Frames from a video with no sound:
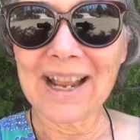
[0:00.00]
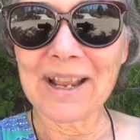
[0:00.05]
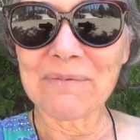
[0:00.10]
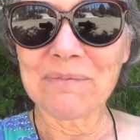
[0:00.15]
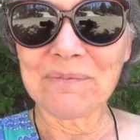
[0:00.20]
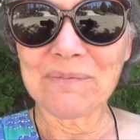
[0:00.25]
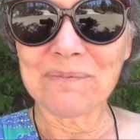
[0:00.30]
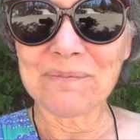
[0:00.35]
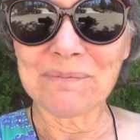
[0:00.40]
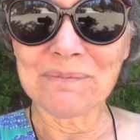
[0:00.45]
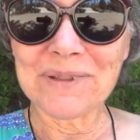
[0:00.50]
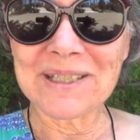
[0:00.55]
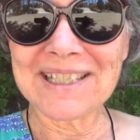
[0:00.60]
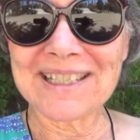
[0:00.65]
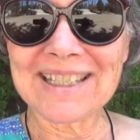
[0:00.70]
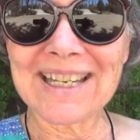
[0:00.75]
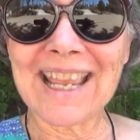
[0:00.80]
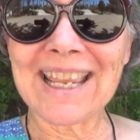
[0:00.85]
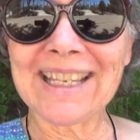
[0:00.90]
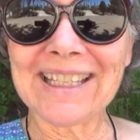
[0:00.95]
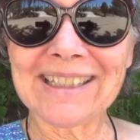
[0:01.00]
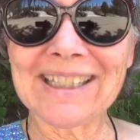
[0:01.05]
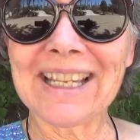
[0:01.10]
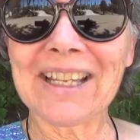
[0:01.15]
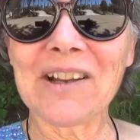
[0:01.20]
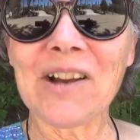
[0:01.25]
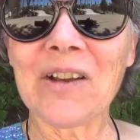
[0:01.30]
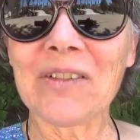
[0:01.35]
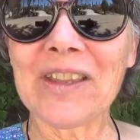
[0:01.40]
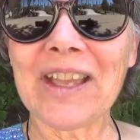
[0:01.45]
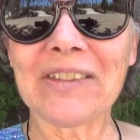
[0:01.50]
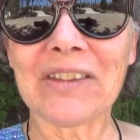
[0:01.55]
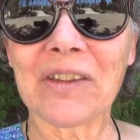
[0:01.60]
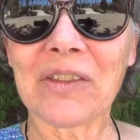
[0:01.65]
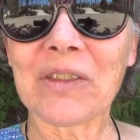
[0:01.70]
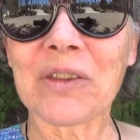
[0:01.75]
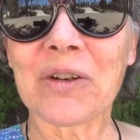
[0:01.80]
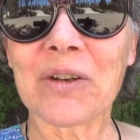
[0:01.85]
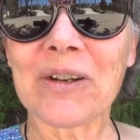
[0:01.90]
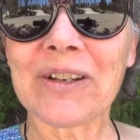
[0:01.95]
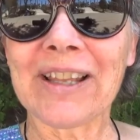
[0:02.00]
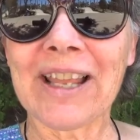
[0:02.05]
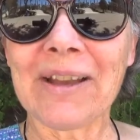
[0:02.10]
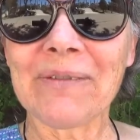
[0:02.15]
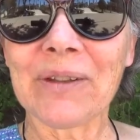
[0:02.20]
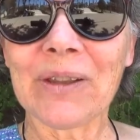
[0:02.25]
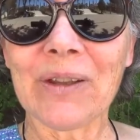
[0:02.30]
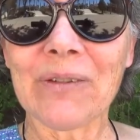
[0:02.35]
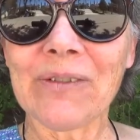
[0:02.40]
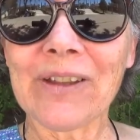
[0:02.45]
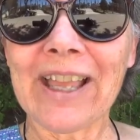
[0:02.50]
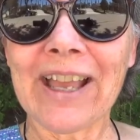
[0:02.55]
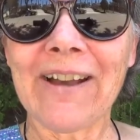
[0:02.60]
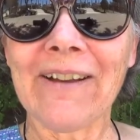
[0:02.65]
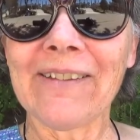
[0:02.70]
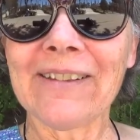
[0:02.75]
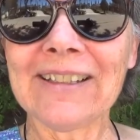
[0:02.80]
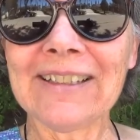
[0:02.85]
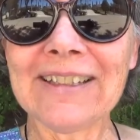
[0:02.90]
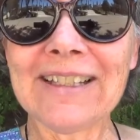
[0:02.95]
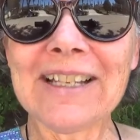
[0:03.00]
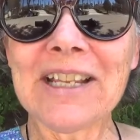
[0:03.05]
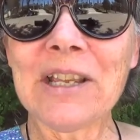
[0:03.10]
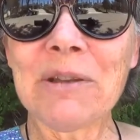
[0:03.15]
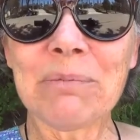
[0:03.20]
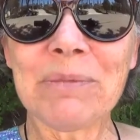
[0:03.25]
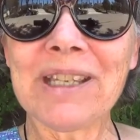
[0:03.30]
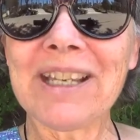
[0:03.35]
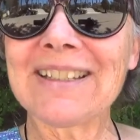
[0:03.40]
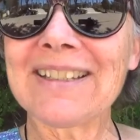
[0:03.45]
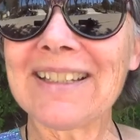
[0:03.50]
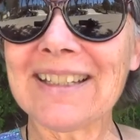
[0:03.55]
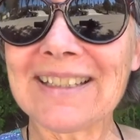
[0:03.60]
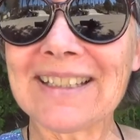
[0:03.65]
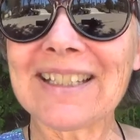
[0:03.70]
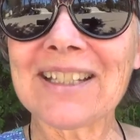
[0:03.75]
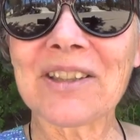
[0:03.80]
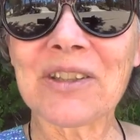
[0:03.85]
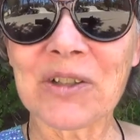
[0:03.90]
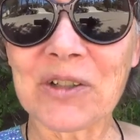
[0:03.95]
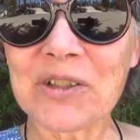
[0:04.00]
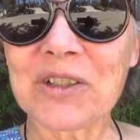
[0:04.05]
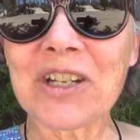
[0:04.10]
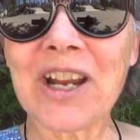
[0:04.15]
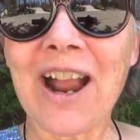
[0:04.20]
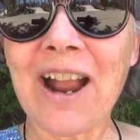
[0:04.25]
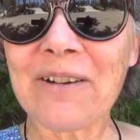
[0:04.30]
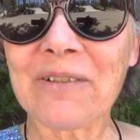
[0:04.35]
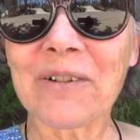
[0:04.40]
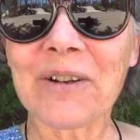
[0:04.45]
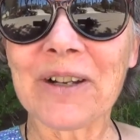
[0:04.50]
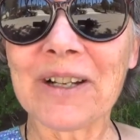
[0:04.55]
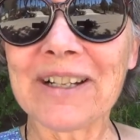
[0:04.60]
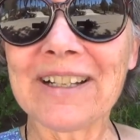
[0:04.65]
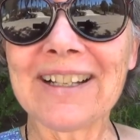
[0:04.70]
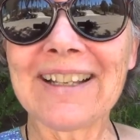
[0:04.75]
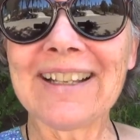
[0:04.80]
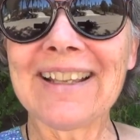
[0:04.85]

I mistakenly called that the third level of hell because it's the third chakra